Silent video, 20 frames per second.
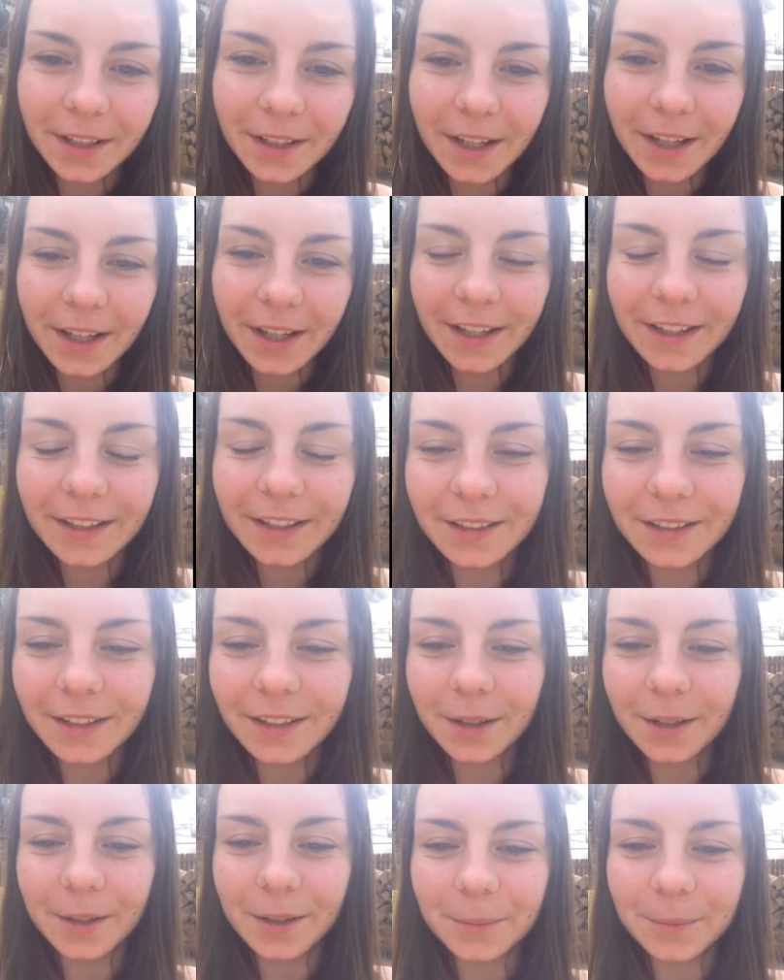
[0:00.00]
And
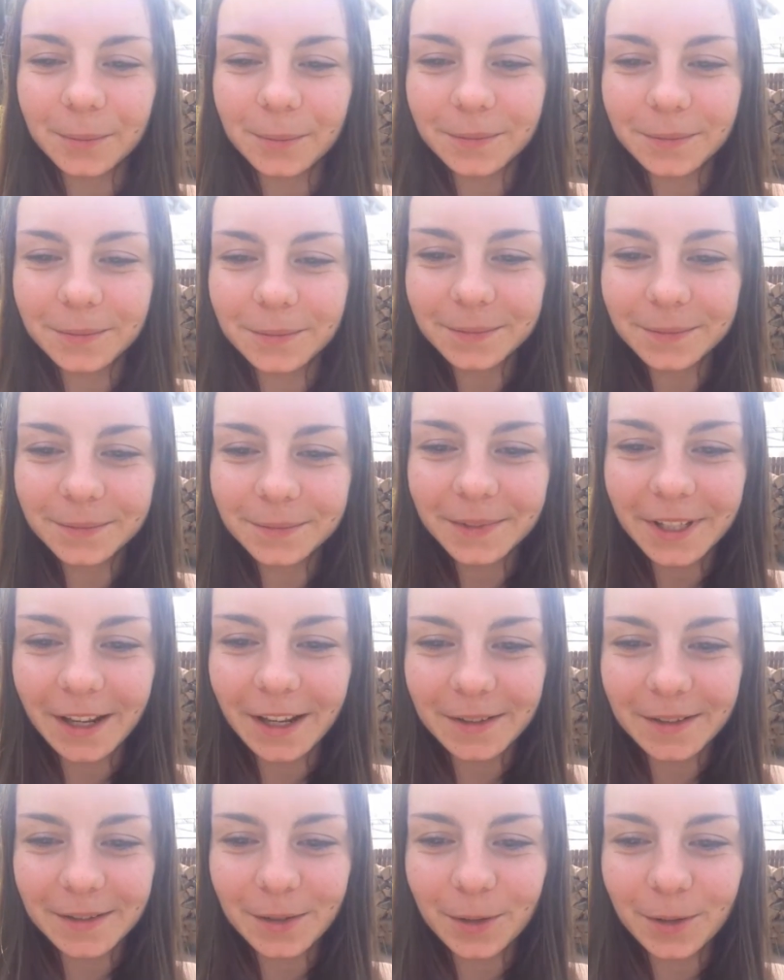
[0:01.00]

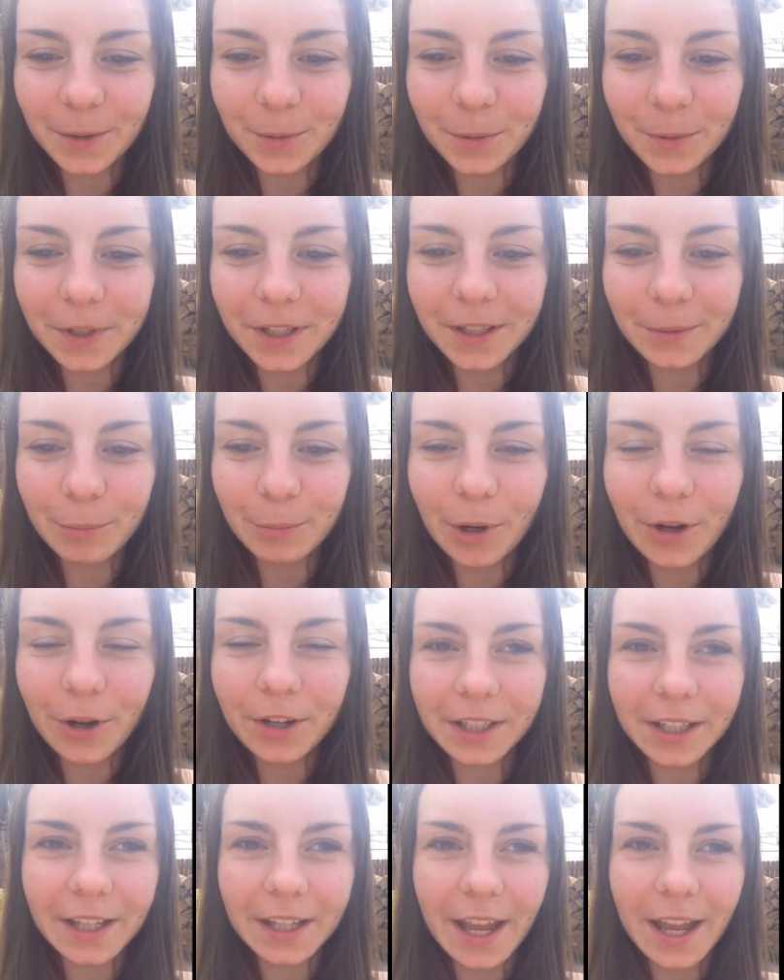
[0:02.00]
yeah, so we bought
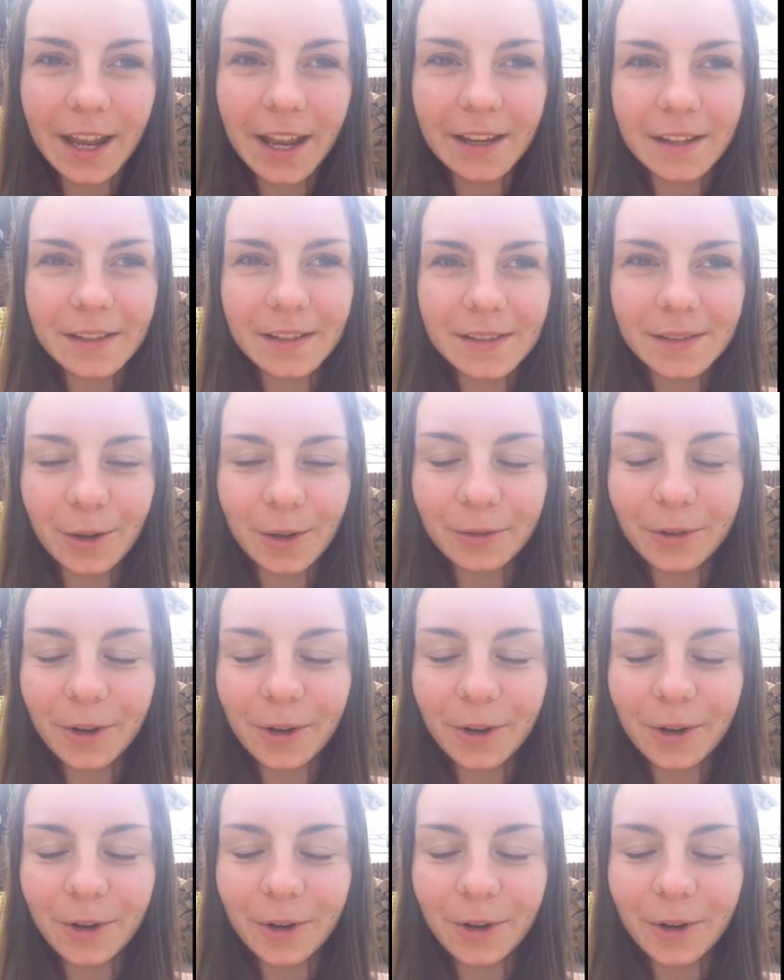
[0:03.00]
a case of